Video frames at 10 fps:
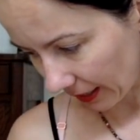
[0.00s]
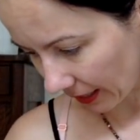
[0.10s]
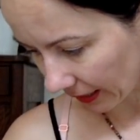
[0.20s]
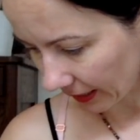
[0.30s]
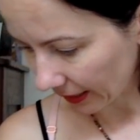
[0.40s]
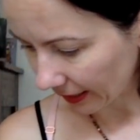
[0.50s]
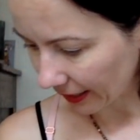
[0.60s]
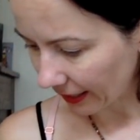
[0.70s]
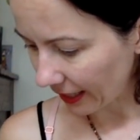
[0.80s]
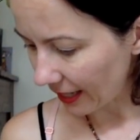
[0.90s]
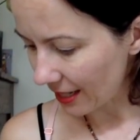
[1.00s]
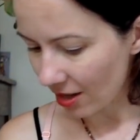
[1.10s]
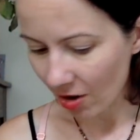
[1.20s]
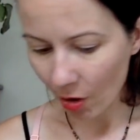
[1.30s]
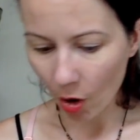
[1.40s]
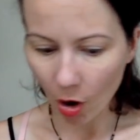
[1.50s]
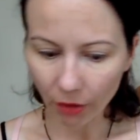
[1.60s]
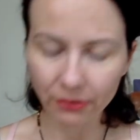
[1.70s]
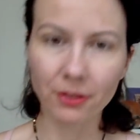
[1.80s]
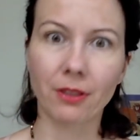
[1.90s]
I
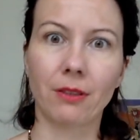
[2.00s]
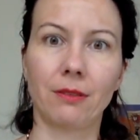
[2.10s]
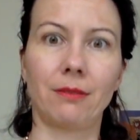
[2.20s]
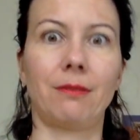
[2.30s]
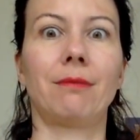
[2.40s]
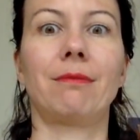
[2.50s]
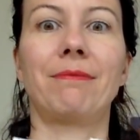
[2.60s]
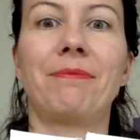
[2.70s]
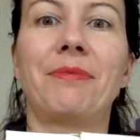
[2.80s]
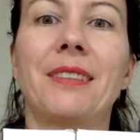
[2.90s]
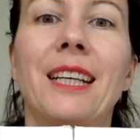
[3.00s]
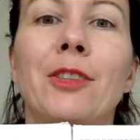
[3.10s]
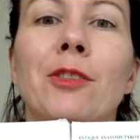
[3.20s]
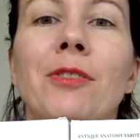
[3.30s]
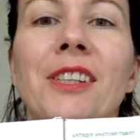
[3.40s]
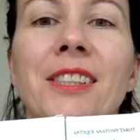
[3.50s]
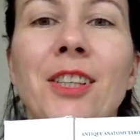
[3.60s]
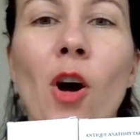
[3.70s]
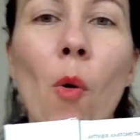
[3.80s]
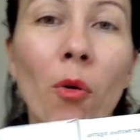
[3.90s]
cannot kind of let
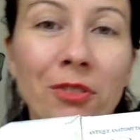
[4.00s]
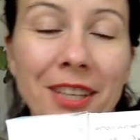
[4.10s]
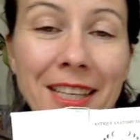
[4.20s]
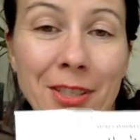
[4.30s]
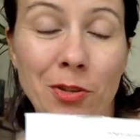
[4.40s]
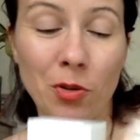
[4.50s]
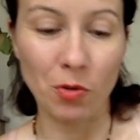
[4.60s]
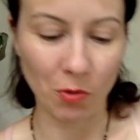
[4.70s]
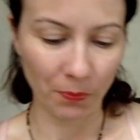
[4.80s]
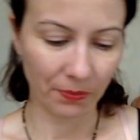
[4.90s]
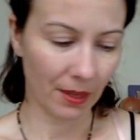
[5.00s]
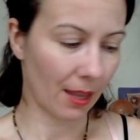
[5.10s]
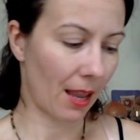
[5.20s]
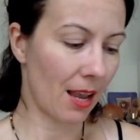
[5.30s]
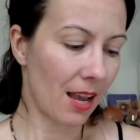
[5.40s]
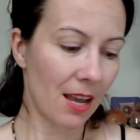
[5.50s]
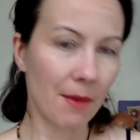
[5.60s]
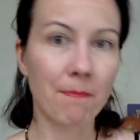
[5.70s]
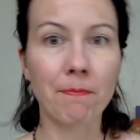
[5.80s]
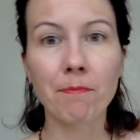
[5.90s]
go of these two.
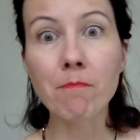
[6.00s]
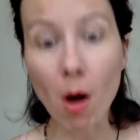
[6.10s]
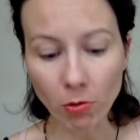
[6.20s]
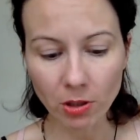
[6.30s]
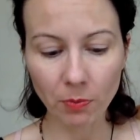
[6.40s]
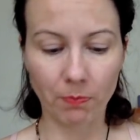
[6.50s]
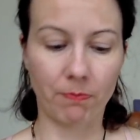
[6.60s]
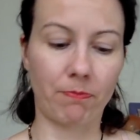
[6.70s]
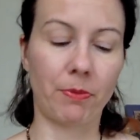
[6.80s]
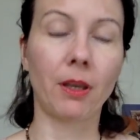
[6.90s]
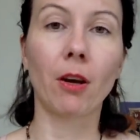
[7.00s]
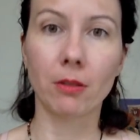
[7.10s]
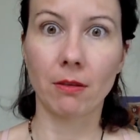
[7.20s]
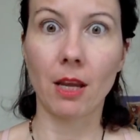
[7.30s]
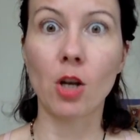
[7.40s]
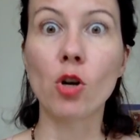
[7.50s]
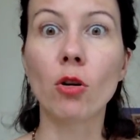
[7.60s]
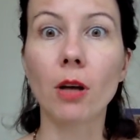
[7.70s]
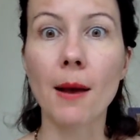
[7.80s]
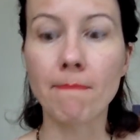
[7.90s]
Most because they
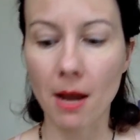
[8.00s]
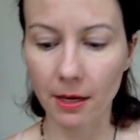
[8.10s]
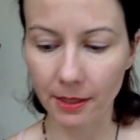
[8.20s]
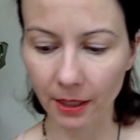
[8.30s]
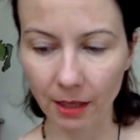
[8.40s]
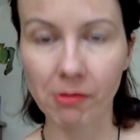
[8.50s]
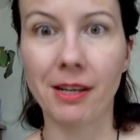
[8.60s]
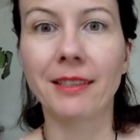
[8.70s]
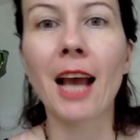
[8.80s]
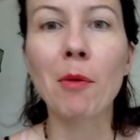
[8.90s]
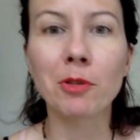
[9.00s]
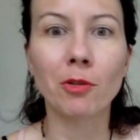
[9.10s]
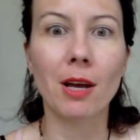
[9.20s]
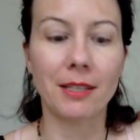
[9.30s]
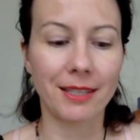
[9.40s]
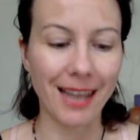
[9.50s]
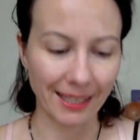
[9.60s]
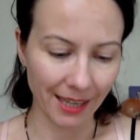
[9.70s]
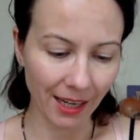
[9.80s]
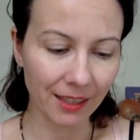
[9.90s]
look amazing when it comes to
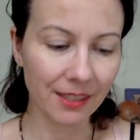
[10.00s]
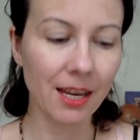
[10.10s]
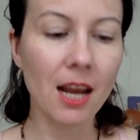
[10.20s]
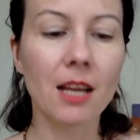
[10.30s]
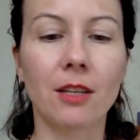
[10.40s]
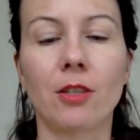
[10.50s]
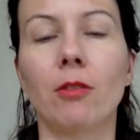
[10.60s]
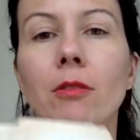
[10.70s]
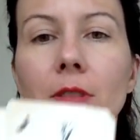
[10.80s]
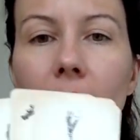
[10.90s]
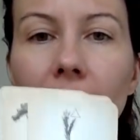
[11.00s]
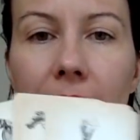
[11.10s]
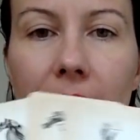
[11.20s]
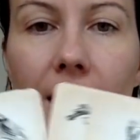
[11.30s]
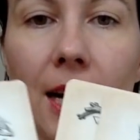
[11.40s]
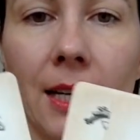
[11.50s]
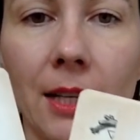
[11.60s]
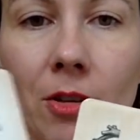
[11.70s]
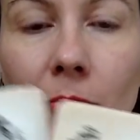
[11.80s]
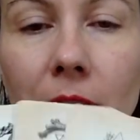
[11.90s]
aesthetics. So the Antique
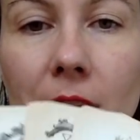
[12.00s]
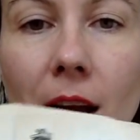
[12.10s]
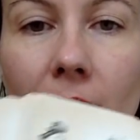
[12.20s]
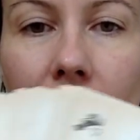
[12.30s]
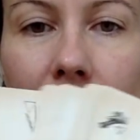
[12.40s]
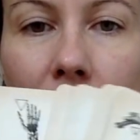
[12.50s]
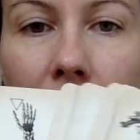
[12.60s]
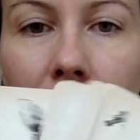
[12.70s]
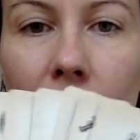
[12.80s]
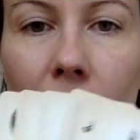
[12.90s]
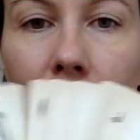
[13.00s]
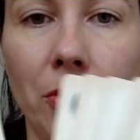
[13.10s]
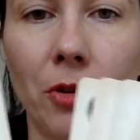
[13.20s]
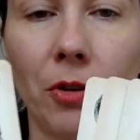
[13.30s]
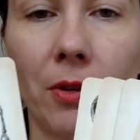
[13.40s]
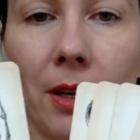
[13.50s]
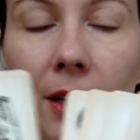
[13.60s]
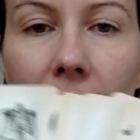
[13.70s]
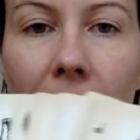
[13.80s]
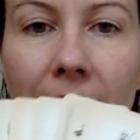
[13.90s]
Anatomy Tarot is one of those, you know,
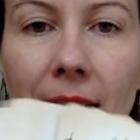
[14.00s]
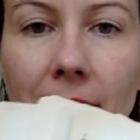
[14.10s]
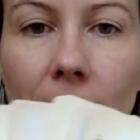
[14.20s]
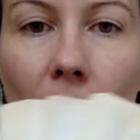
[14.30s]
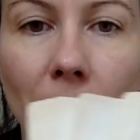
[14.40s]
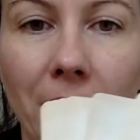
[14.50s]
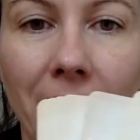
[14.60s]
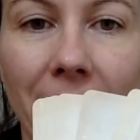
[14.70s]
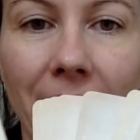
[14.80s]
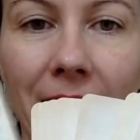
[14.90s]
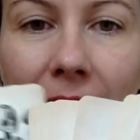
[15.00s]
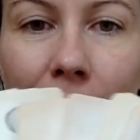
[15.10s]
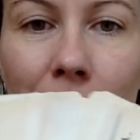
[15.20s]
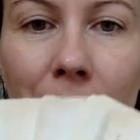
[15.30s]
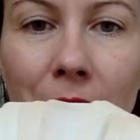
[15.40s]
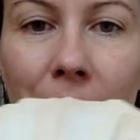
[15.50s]
like anatomic kind of